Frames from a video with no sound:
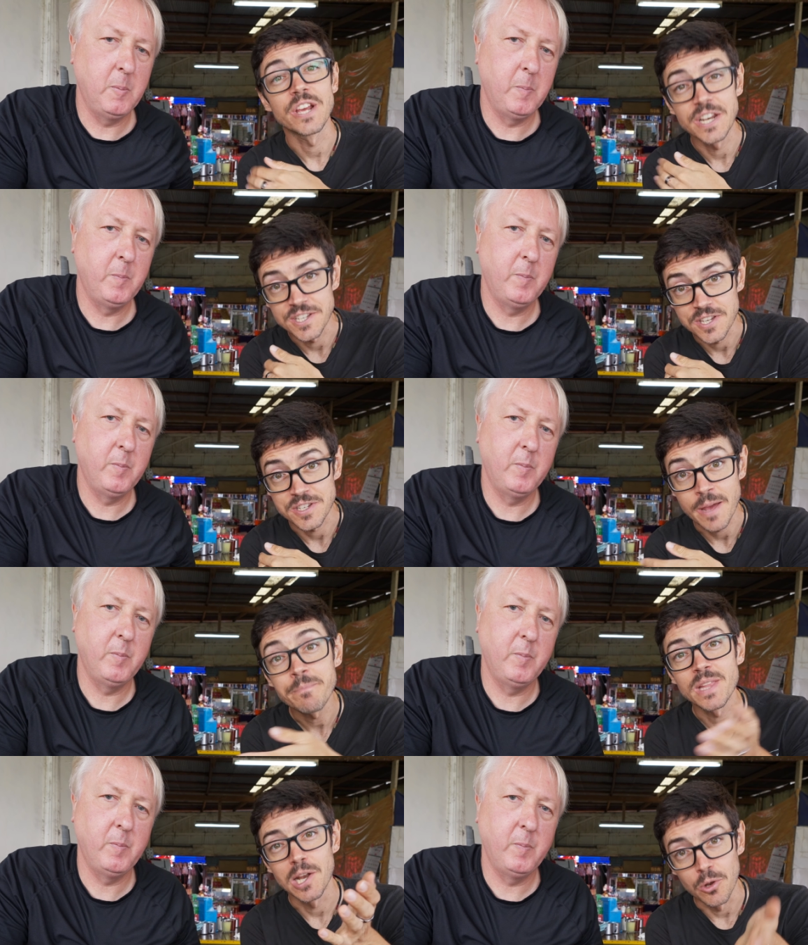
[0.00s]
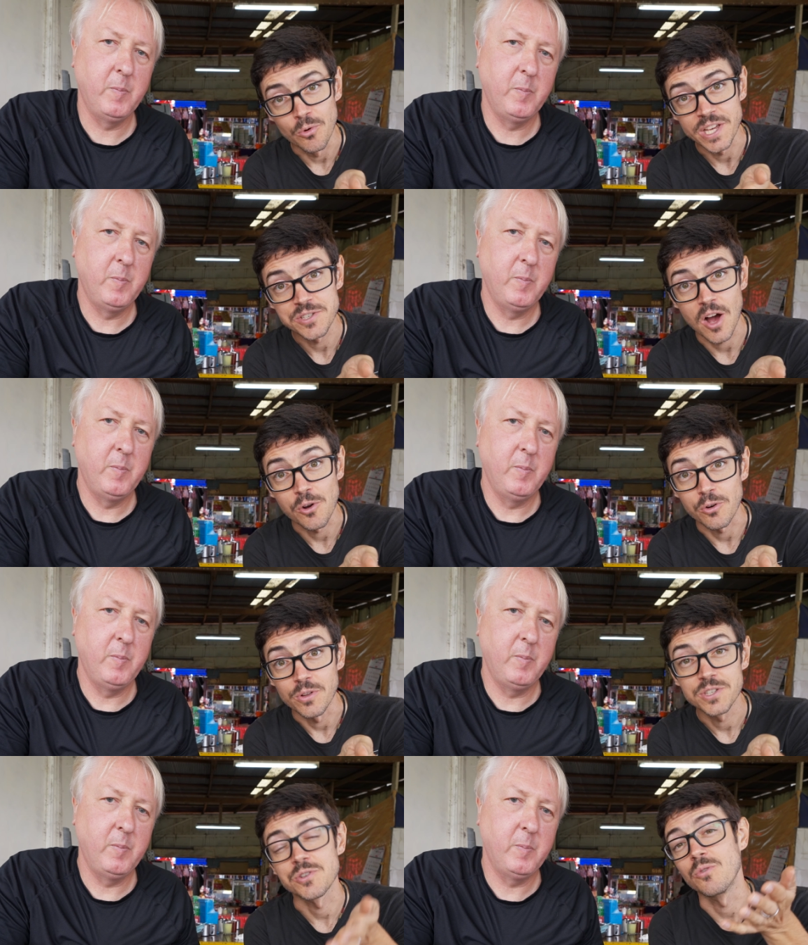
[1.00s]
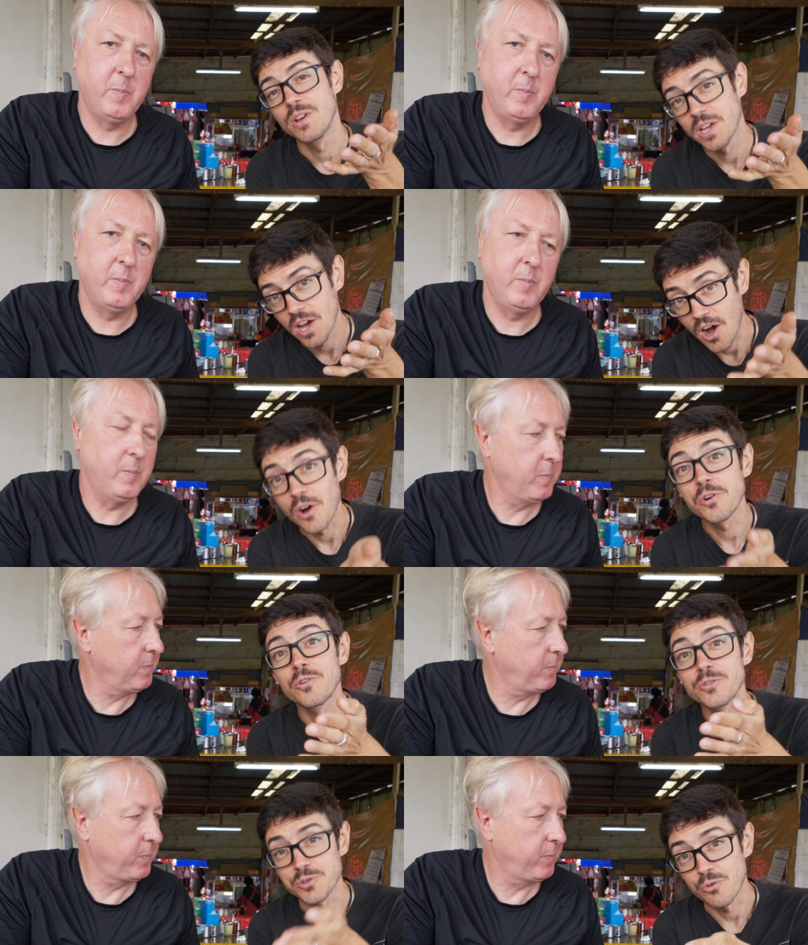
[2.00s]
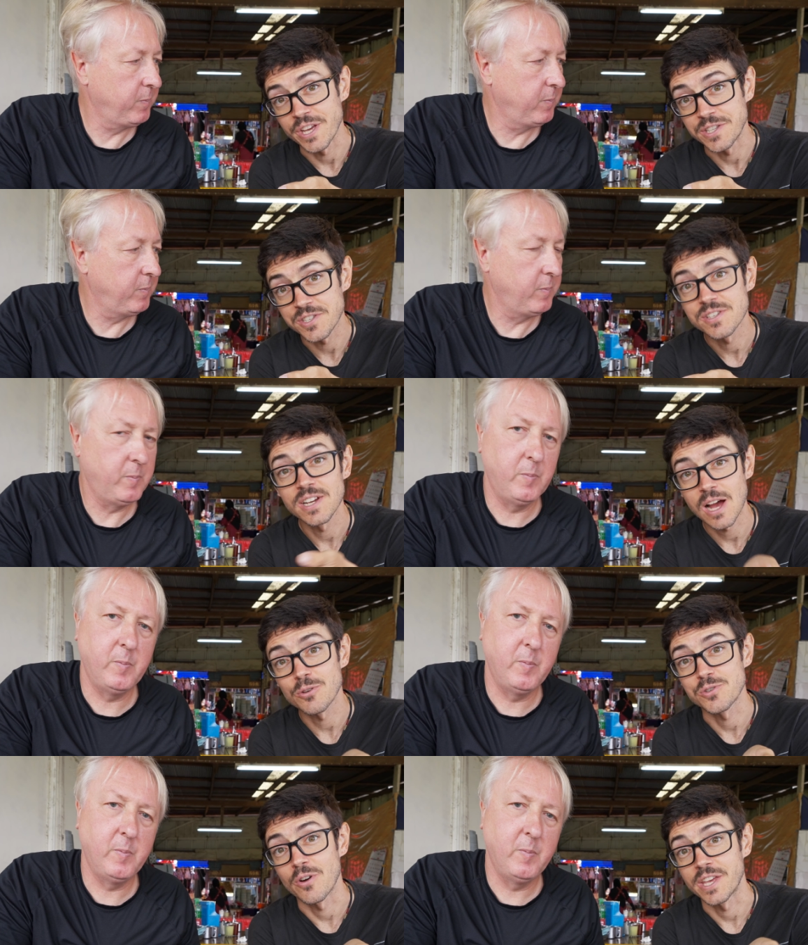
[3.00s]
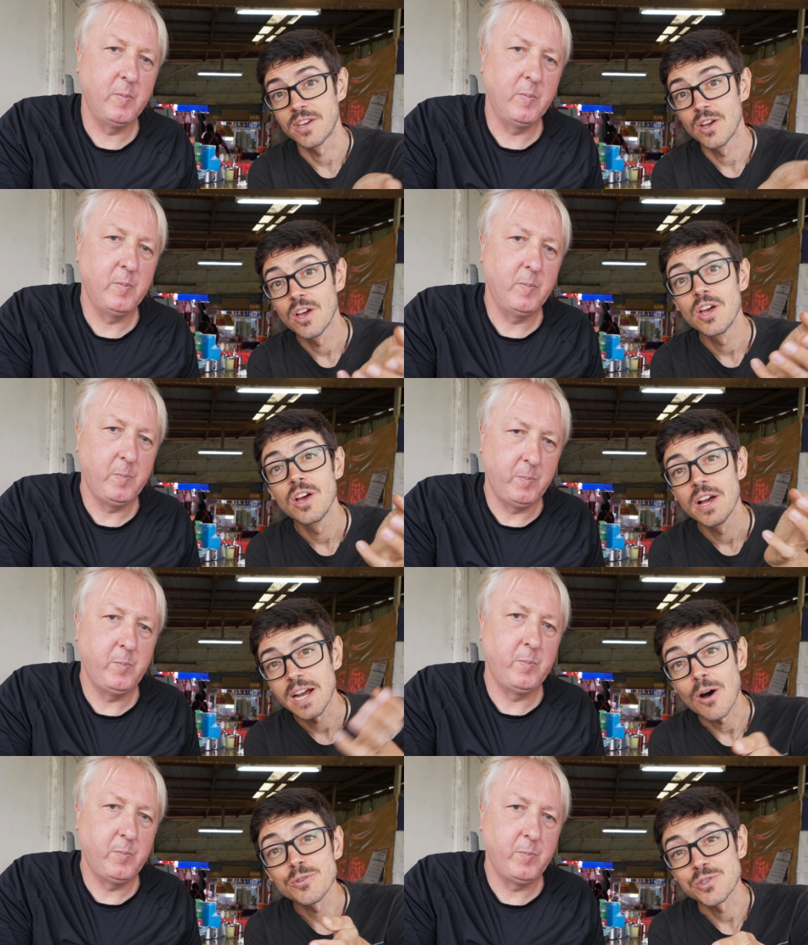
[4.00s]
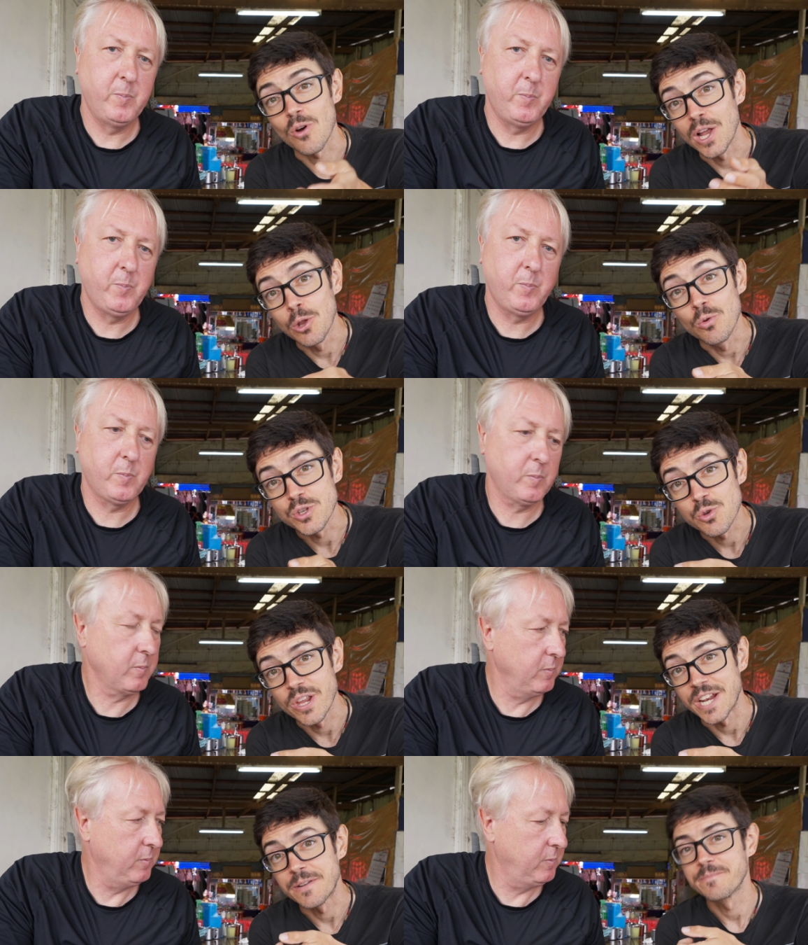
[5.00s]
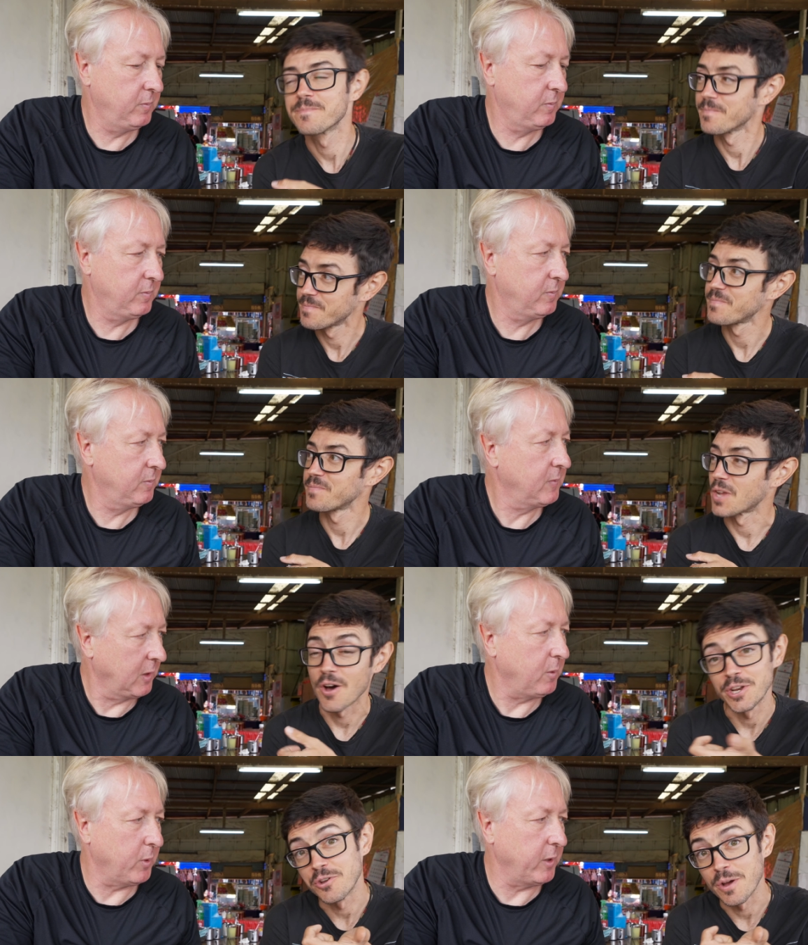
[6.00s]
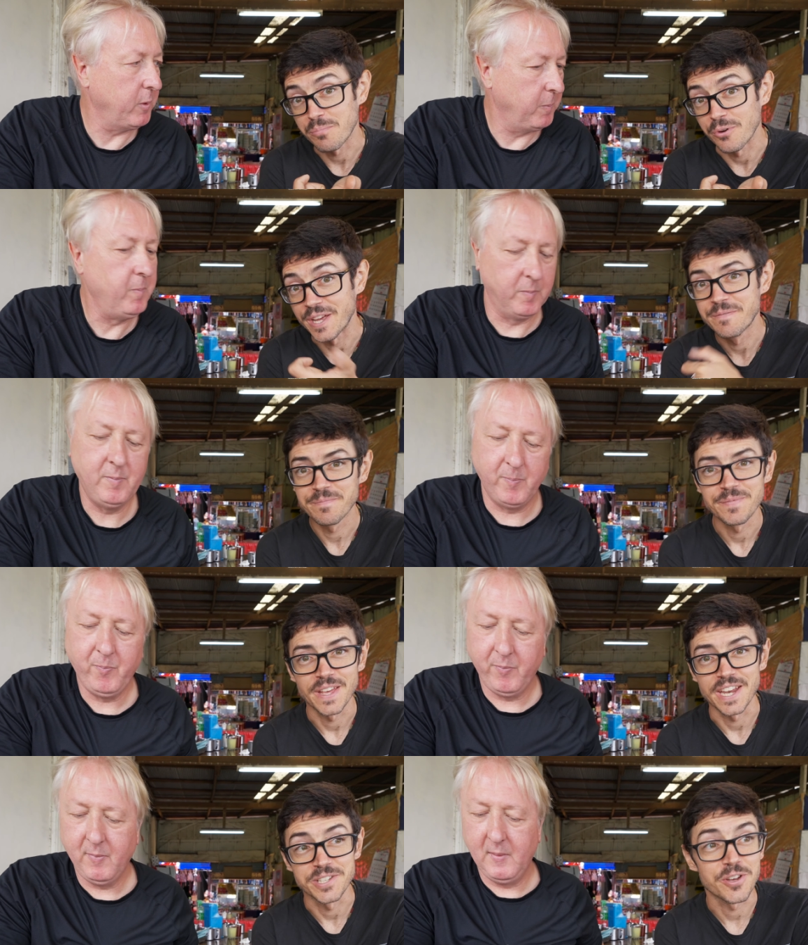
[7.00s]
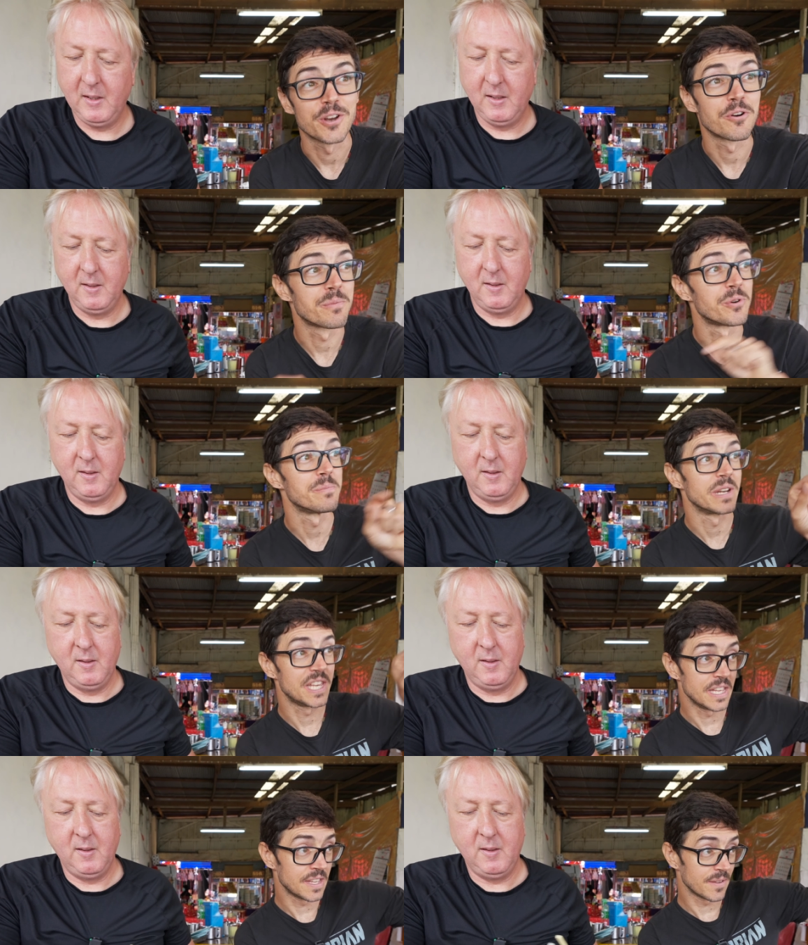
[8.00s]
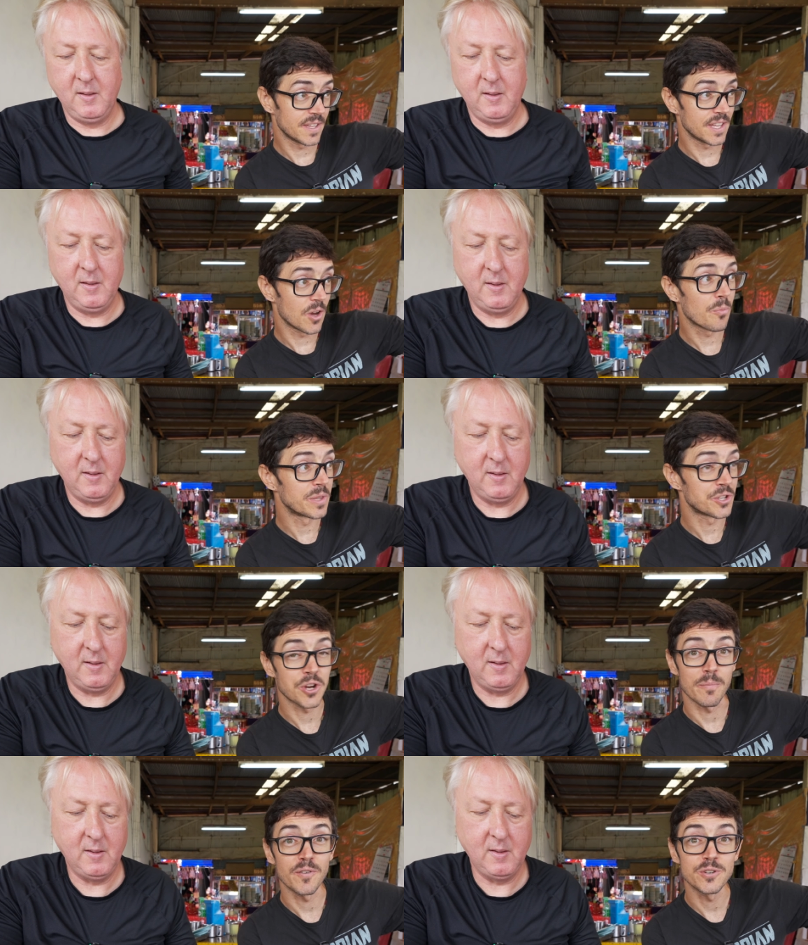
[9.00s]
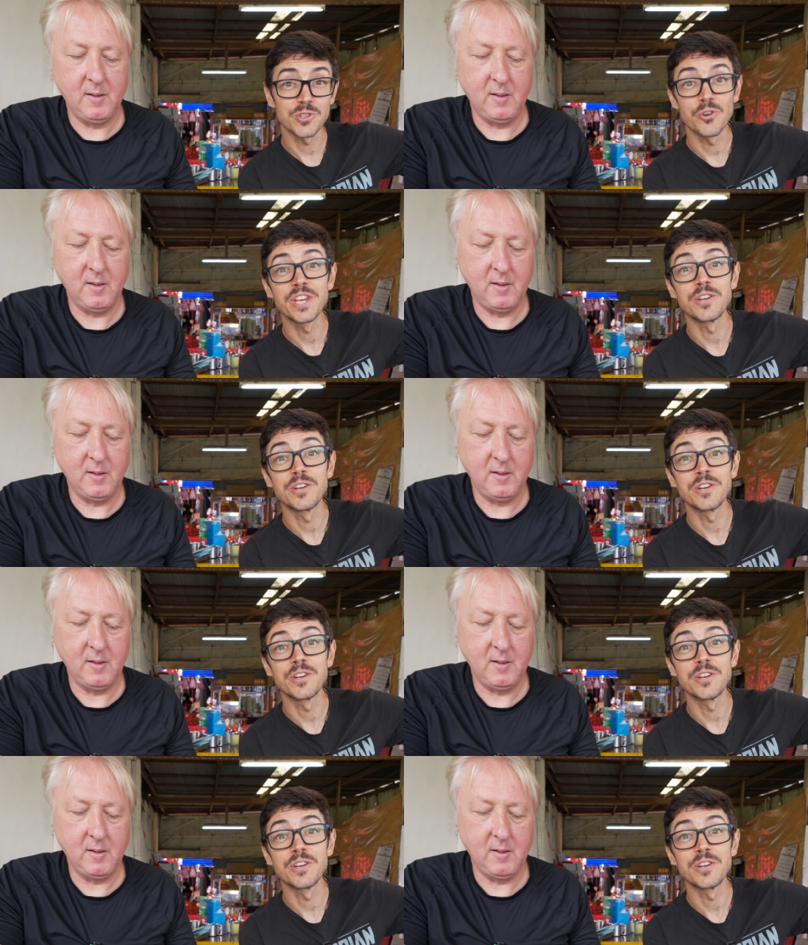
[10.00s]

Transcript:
Speaker 1: Rin is his name. Lung is uncle. So Uncle Surin's Khao Soi. Kaosoi Lung Surin on Doi Pui. And it's on Doi Pui, but he opened the shop first 30